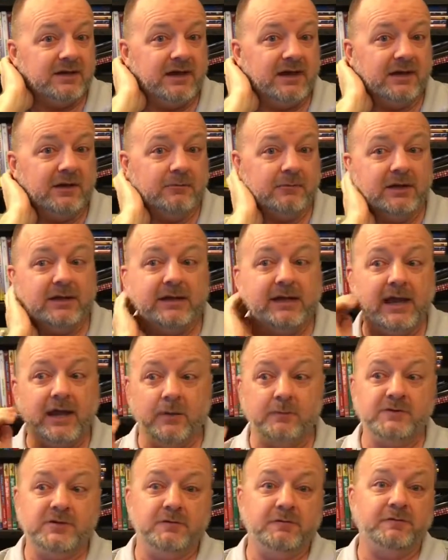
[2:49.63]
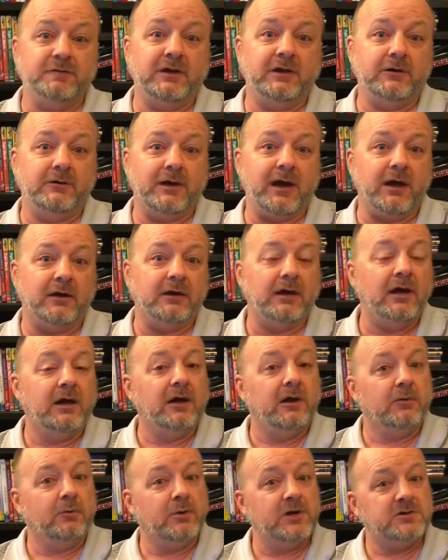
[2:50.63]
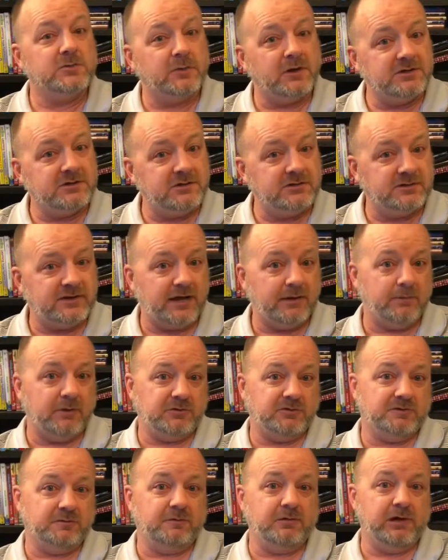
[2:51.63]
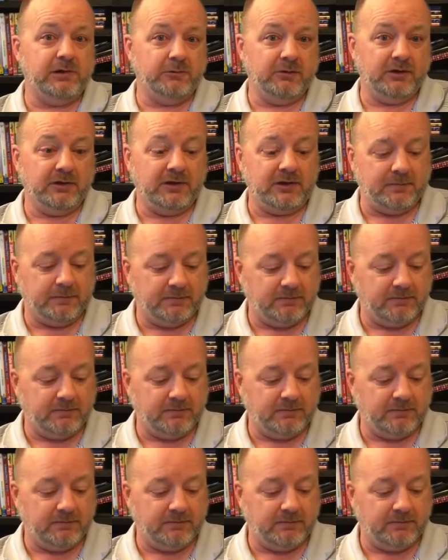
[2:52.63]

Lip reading: And it really helps you figure out which ones you say most frequently.